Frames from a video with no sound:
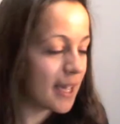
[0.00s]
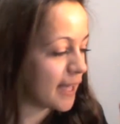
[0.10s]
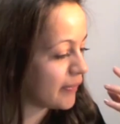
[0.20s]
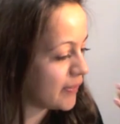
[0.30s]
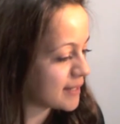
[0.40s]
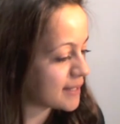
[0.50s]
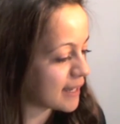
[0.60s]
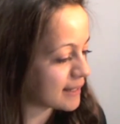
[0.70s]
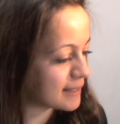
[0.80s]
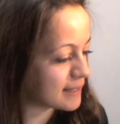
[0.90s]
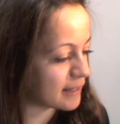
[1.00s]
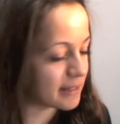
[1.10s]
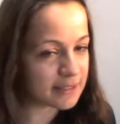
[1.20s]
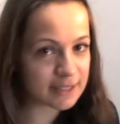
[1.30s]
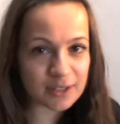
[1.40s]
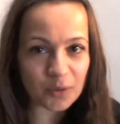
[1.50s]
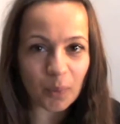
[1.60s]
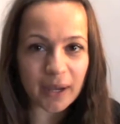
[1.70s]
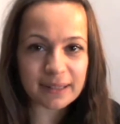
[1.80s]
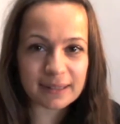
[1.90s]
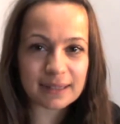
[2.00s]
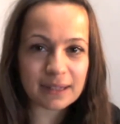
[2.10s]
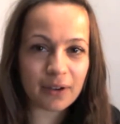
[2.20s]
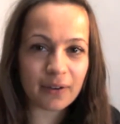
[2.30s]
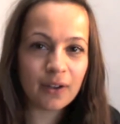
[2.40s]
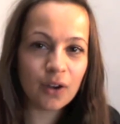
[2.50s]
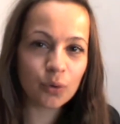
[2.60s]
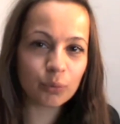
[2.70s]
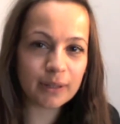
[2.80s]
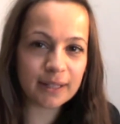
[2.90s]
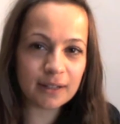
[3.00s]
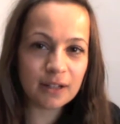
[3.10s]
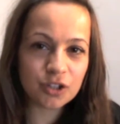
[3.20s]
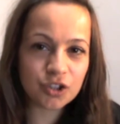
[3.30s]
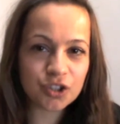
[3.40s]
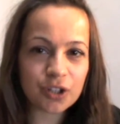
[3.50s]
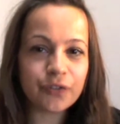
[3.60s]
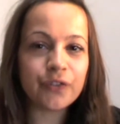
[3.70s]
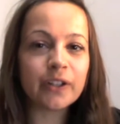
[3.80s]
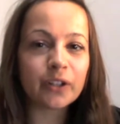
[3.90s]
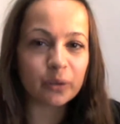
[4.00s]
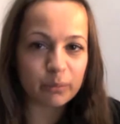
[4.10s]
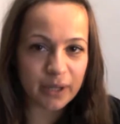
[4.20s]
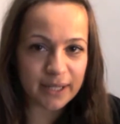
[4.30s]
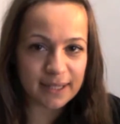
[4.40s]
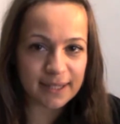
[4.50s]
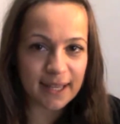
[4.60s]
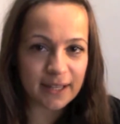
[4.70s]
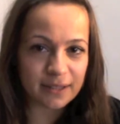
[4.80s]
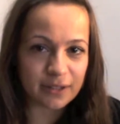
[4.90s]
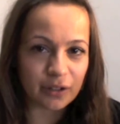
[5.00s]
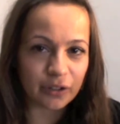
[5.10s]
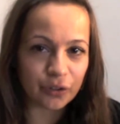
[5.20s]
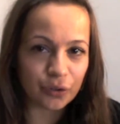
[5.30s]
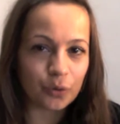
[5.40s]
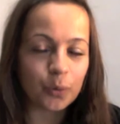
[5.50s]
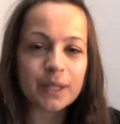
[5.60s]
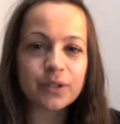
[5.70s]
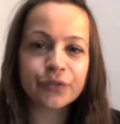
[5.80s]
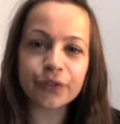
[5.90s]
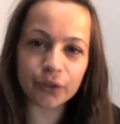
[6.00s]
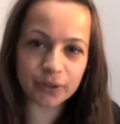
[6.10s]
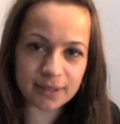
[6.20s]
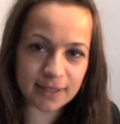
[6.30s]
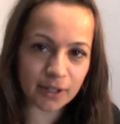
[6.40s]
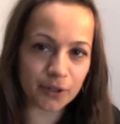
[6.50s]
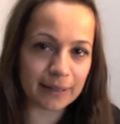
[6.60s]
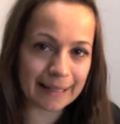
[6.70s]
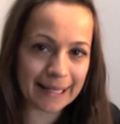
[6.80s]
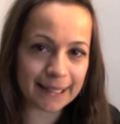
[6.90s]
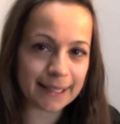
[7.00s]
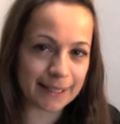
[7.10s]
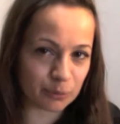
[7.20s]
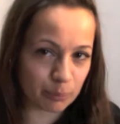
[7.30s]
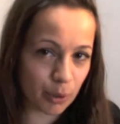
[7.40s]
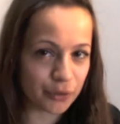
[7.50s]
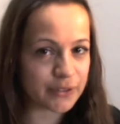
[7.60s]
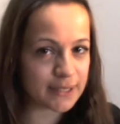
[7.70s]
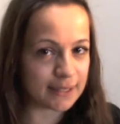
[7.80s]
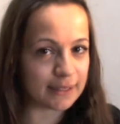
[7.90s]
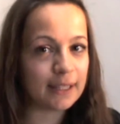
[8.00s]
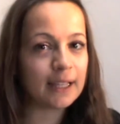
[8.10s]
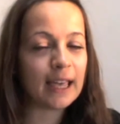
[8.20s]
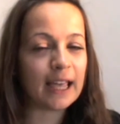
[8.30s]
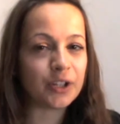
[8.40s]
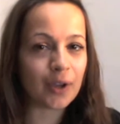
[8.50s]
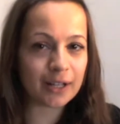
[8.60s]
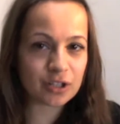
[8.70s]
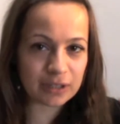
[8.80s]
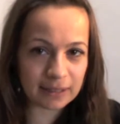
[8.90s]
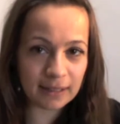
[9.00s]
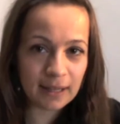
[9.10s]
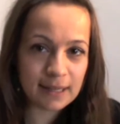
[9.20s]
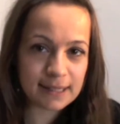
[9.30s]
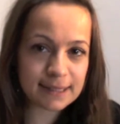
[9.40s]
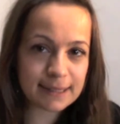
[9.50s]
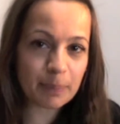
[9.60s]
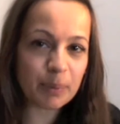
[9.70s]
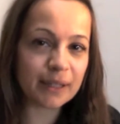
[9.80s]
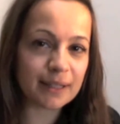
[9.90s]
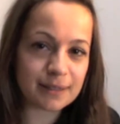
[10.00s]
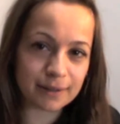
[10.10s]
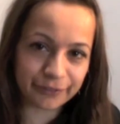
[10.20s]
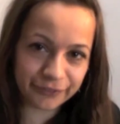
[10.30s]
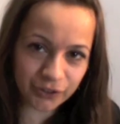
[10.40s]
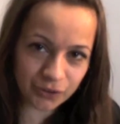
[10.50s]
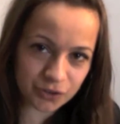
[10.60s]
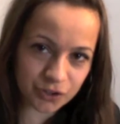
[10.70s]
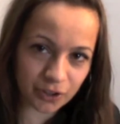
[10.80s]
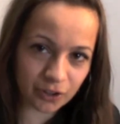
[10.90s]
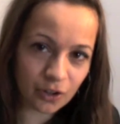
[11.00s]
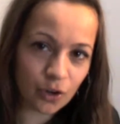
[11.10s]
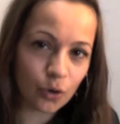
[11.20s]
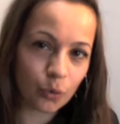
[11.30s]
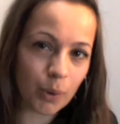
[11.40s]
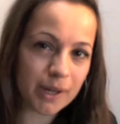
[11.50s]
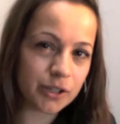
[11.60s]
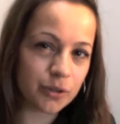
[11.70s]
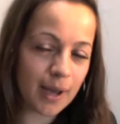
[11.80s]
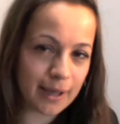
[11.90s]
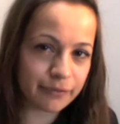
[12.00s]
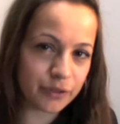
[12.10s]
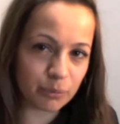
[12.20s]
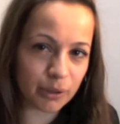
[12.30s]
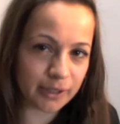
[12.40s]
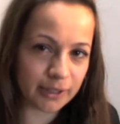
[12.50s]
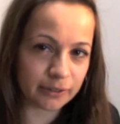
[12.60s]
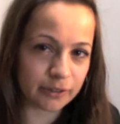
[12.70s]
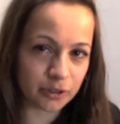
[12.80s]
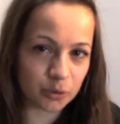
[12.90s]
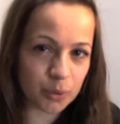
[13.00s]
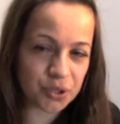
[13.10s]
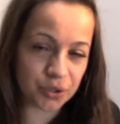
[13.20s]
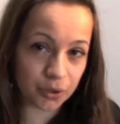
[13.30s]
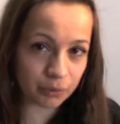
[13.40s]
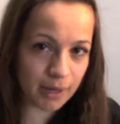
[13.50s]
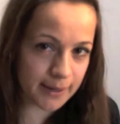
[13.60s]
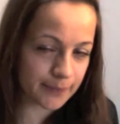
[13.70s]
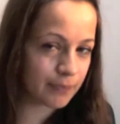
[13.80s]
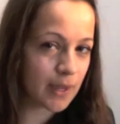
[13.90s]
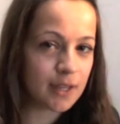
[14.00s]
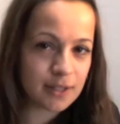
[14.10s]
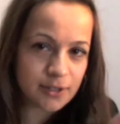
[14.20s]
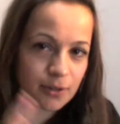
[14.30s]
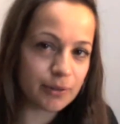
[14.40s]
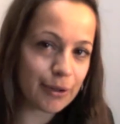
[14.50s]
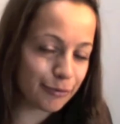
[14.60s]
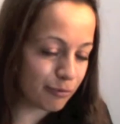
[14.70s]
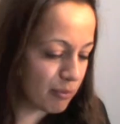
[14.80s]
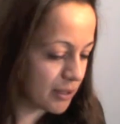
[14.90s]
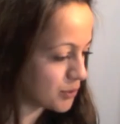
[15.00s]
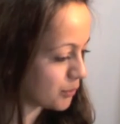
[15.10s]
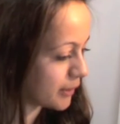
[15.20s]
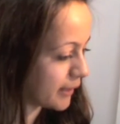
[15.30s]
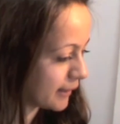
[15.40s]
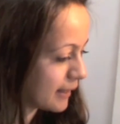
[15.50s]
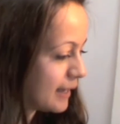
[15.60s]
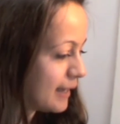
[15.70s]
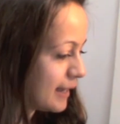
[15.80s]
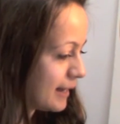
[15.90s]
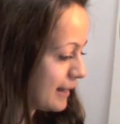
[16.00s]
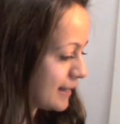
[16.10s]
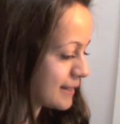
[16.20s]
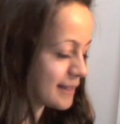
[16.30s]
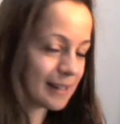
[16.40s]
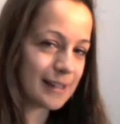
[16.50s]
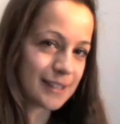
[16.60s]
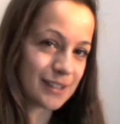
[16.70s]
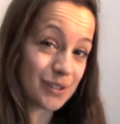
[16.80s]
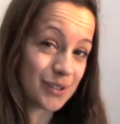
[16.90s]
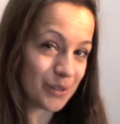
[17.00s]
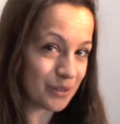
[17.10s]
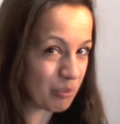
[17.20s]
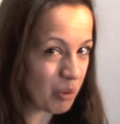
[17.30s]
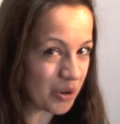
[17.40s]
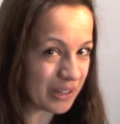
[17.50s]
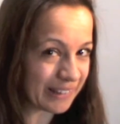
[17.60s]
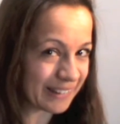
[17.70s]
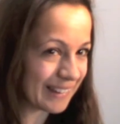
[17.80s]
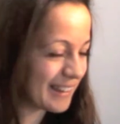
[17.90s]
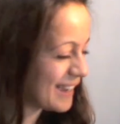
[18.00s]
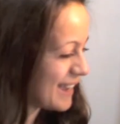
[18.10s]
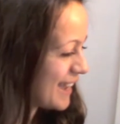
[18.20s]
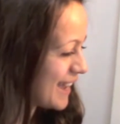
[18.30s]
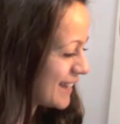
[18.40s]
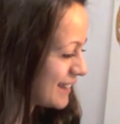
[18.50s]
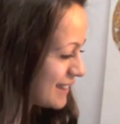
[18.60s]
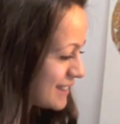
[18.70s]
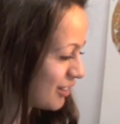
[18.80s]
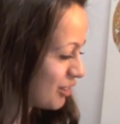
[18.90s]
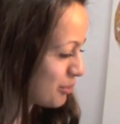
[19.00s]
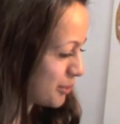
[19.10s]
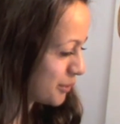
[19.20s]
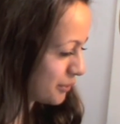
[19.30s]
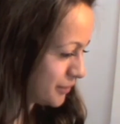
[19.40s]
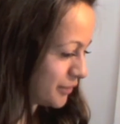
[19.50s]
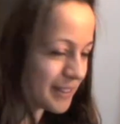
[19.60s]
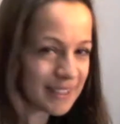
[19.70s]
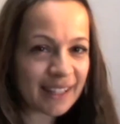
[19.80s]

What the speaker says: And this exercise is a way to start really shifting your mindset so that you're not always focusing on lack and on poverty, and you're actually stepping into the future when you have the money that you wish to create. So enough of me talking. Let's listen to Napoleon, and I will do this